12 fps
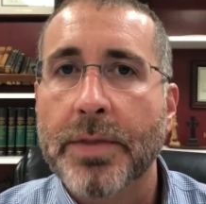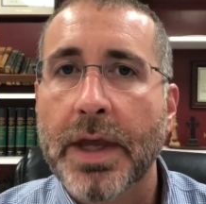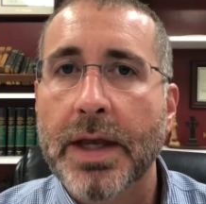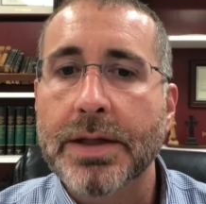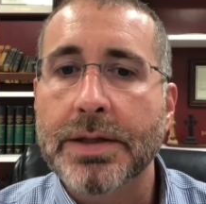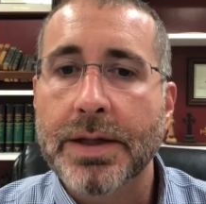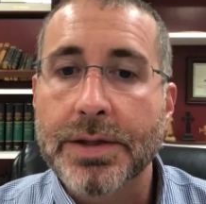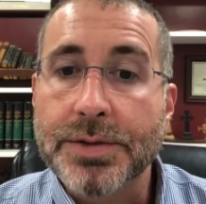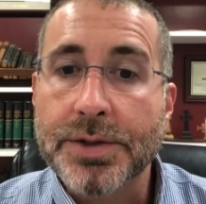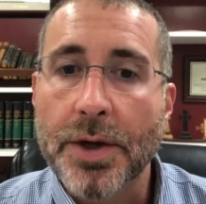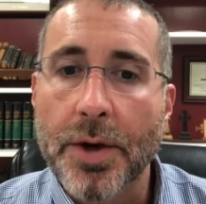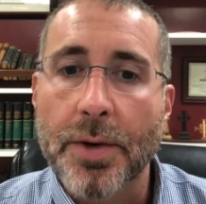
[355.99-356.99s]
And
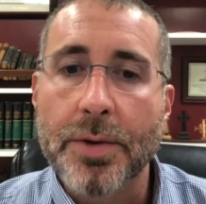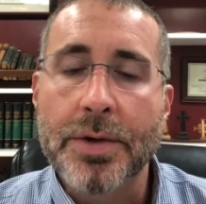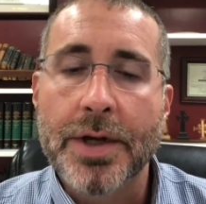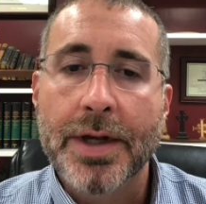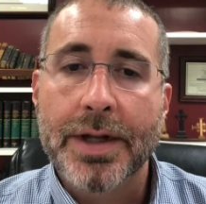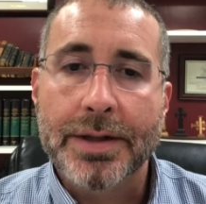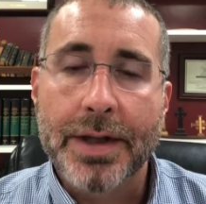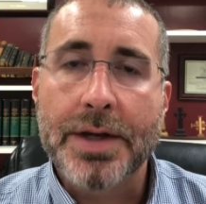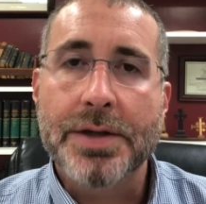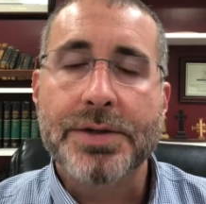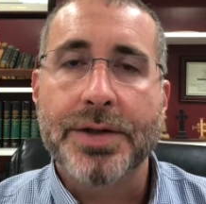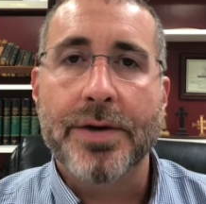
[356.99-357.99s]
so let
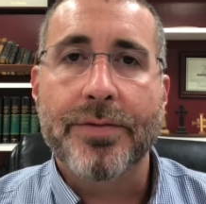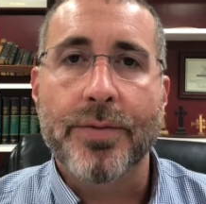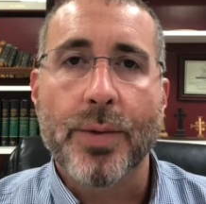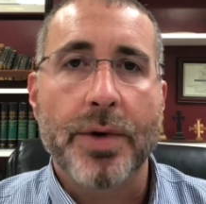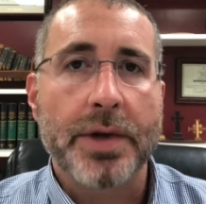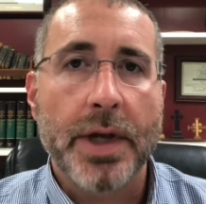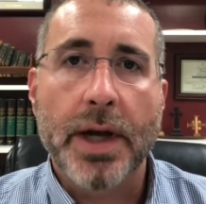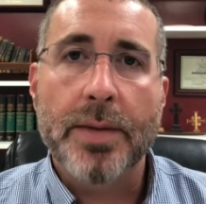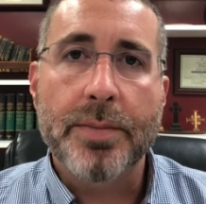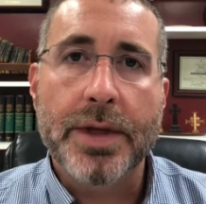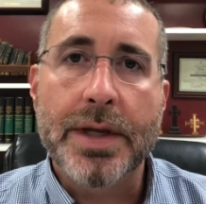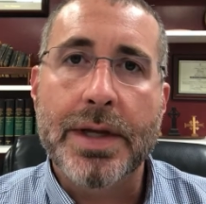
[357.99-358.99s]
us therefore
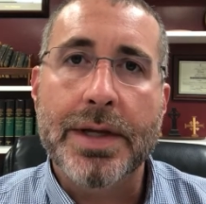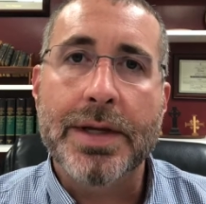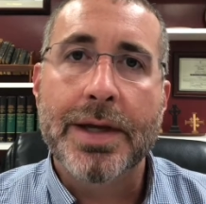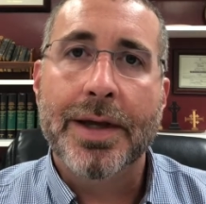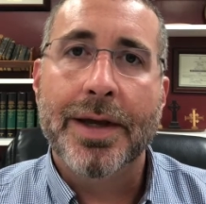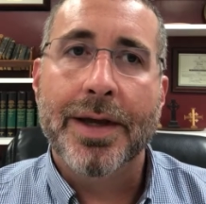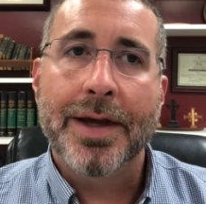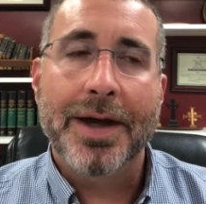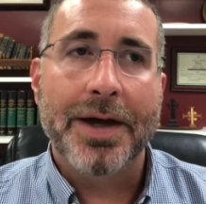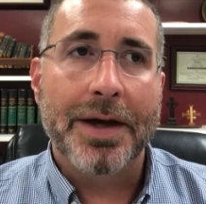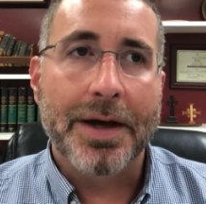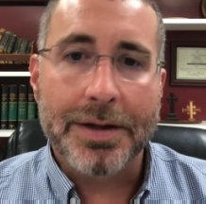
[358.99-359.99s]
not be
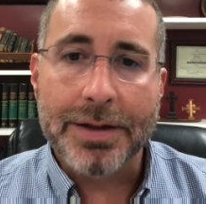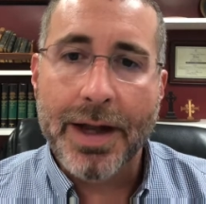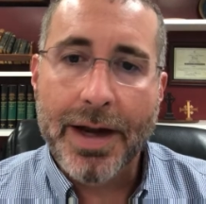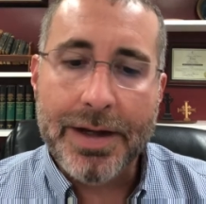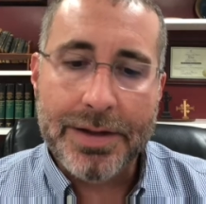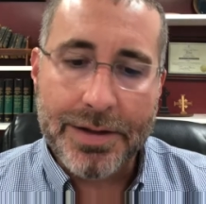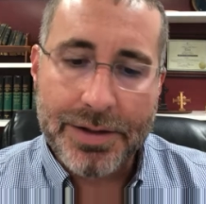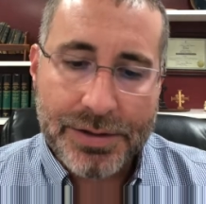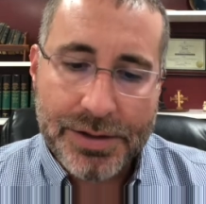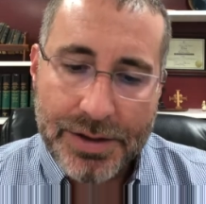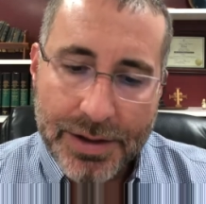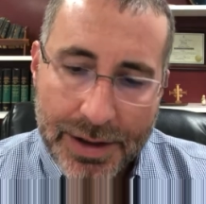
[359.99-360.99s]
a light
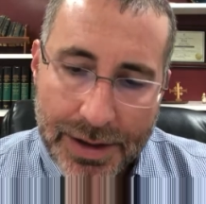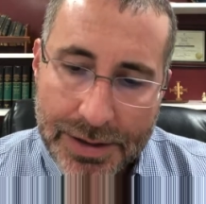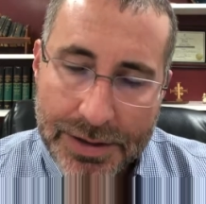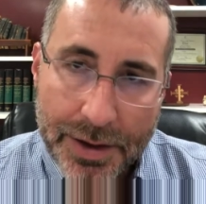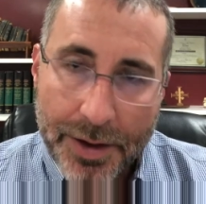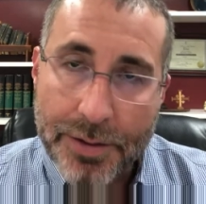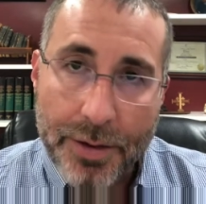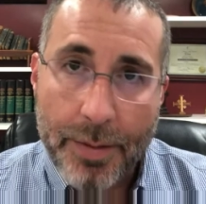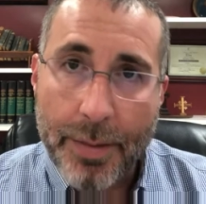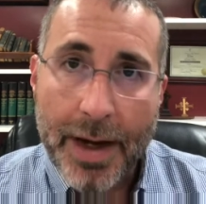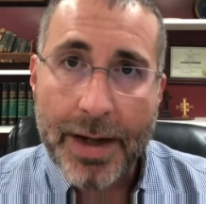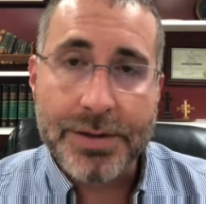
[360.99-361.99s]
that's hidden under a
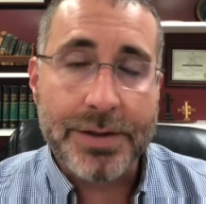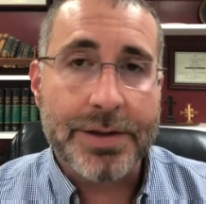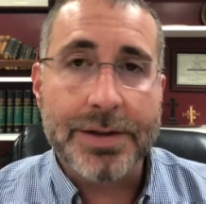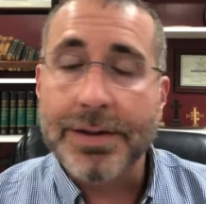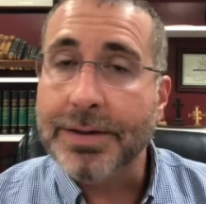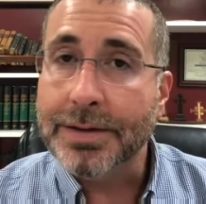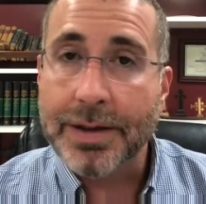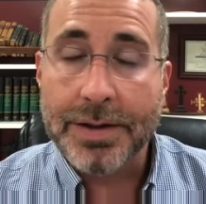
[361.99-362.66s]
basket. That